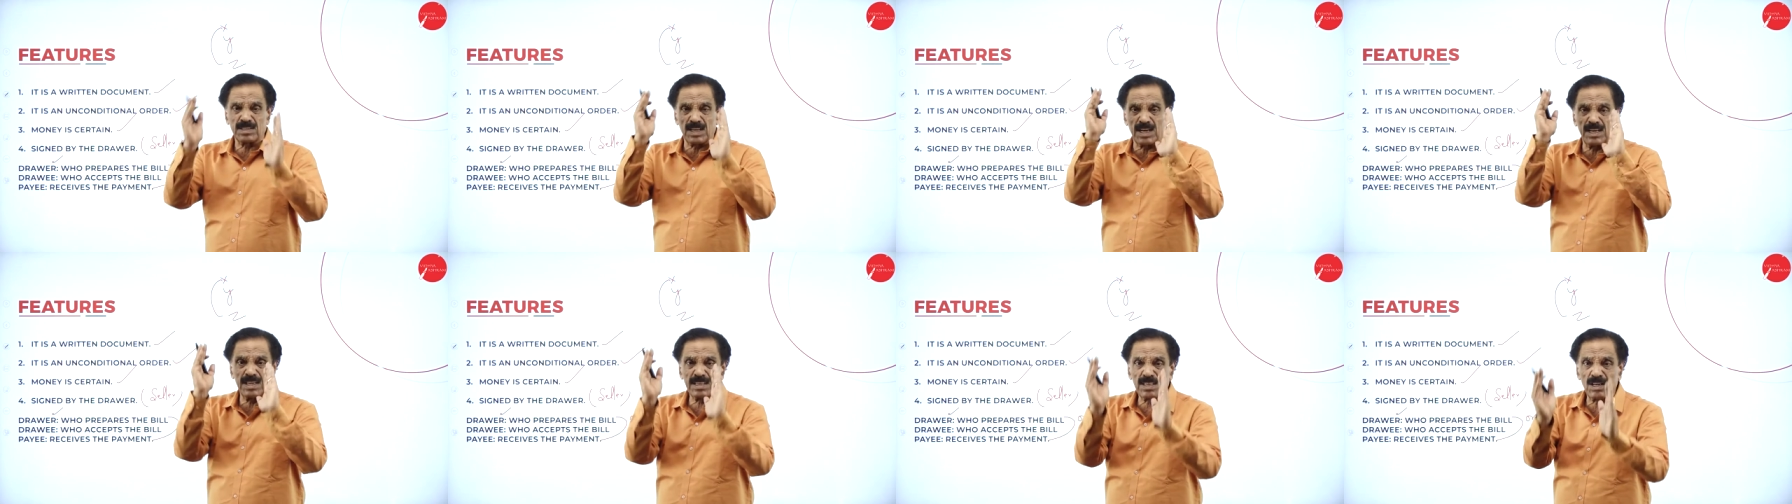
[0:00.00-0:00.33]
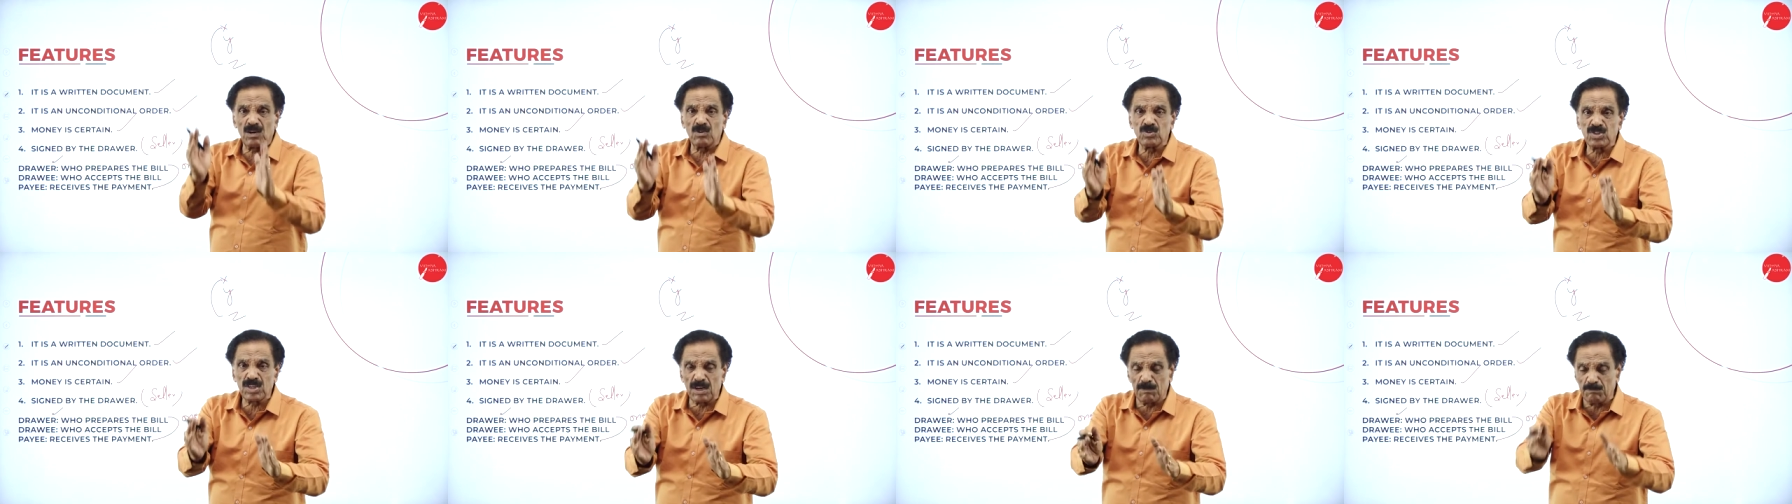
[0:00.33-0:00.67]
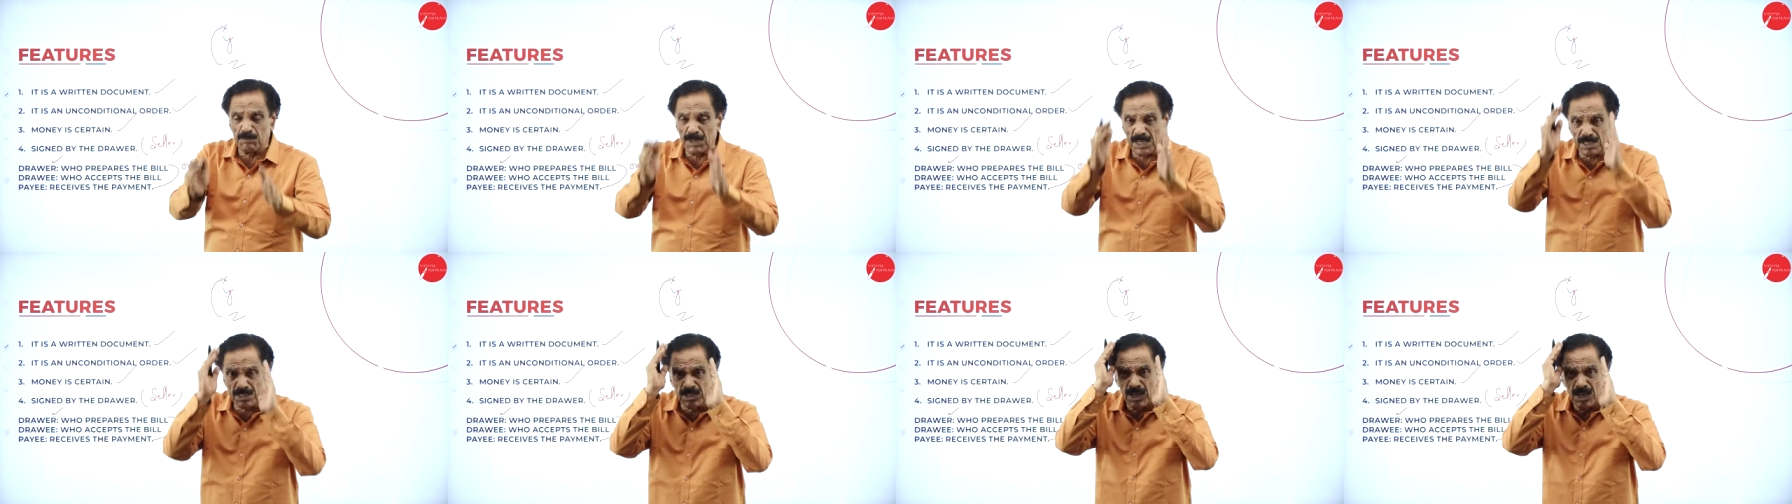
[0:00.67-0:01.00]
3000
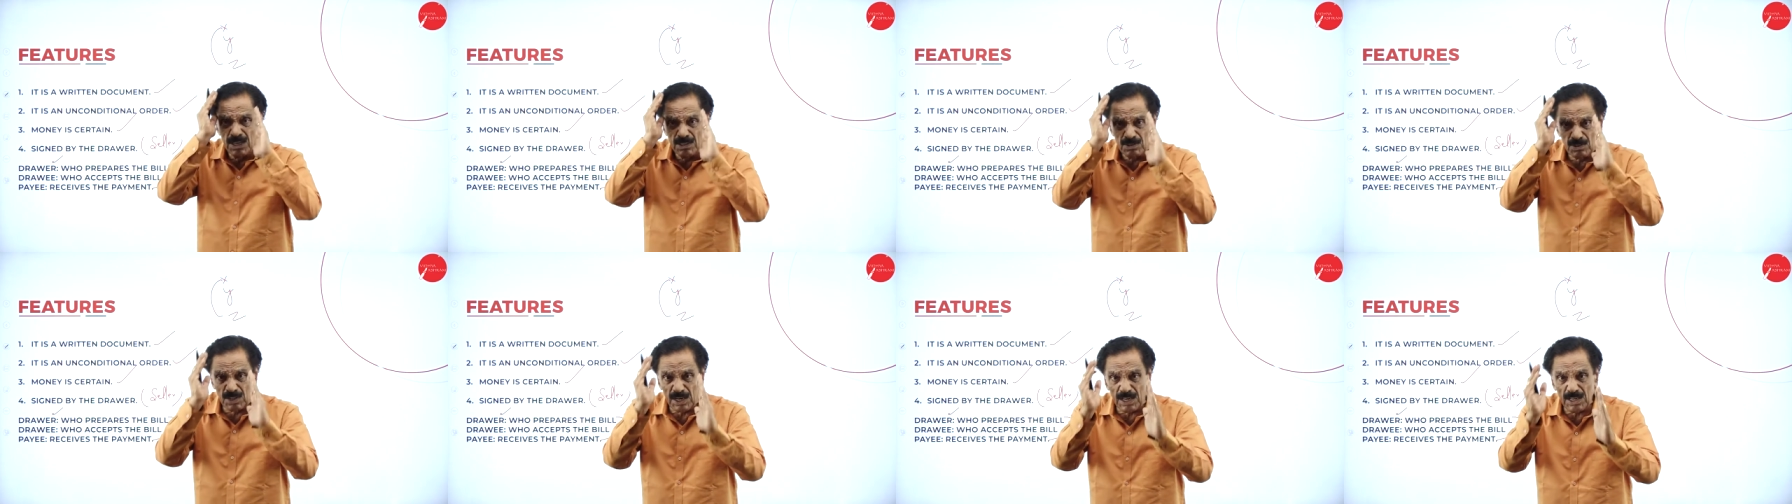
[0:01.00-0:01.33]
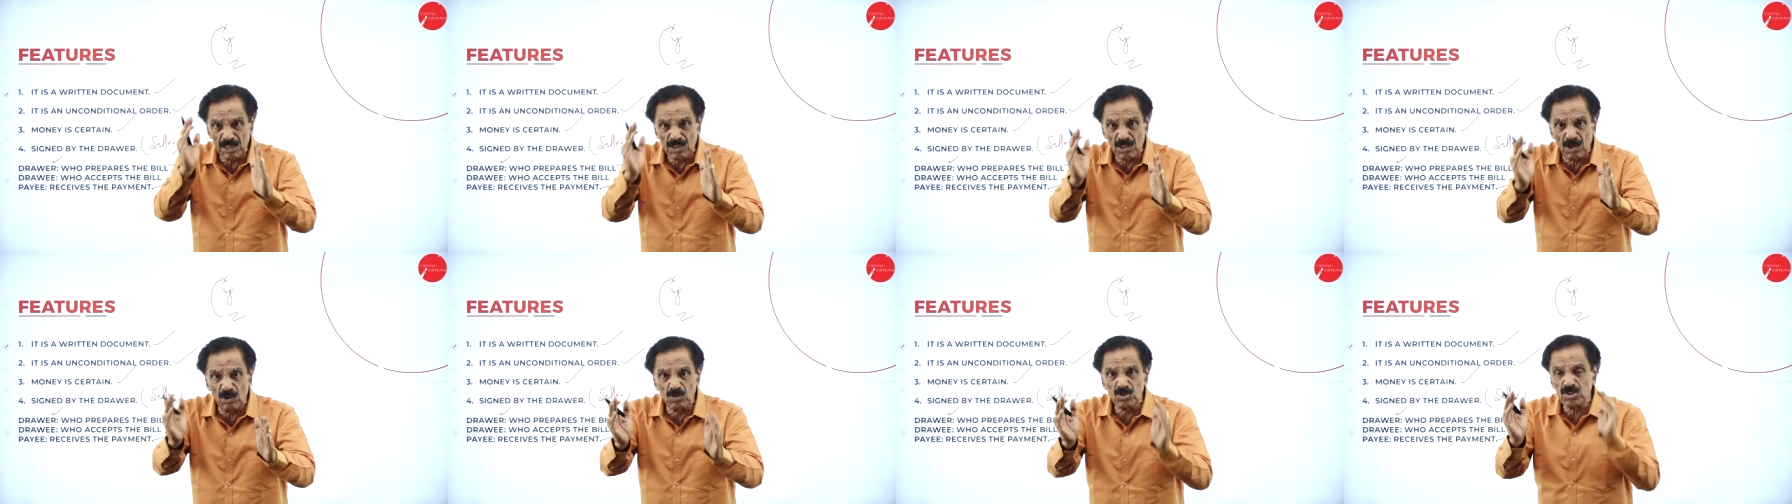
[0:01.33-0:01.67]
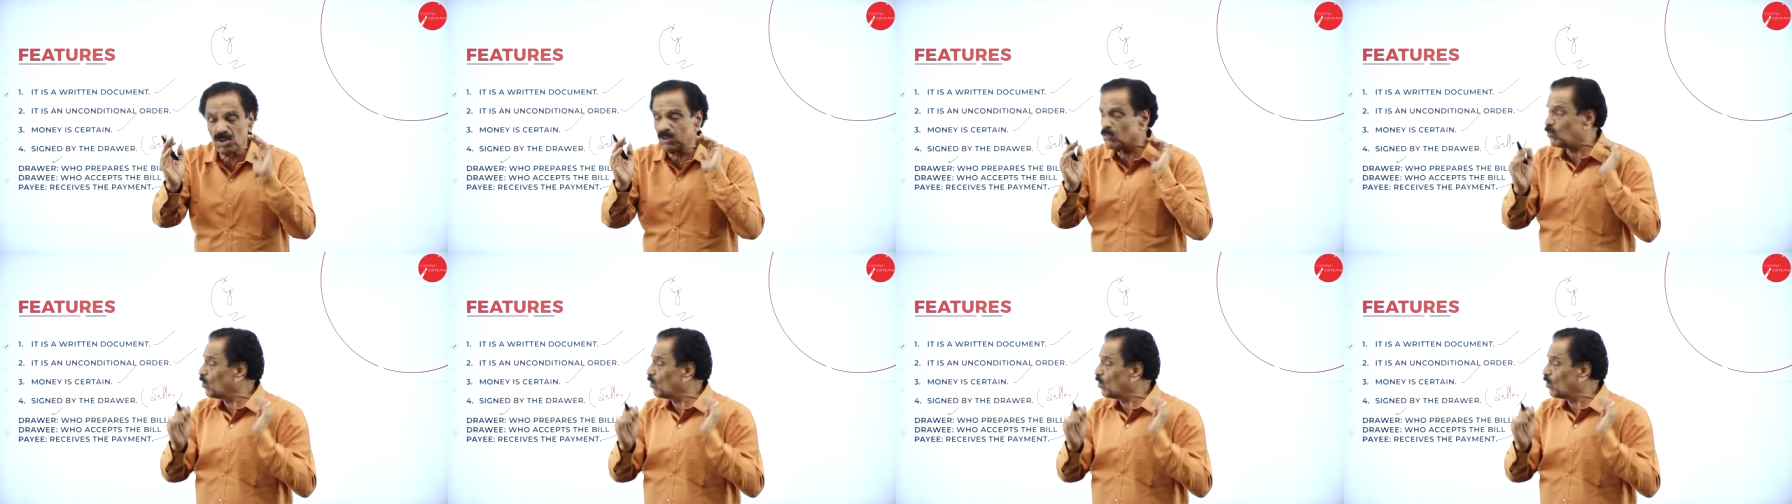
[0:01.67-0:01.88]
means 3000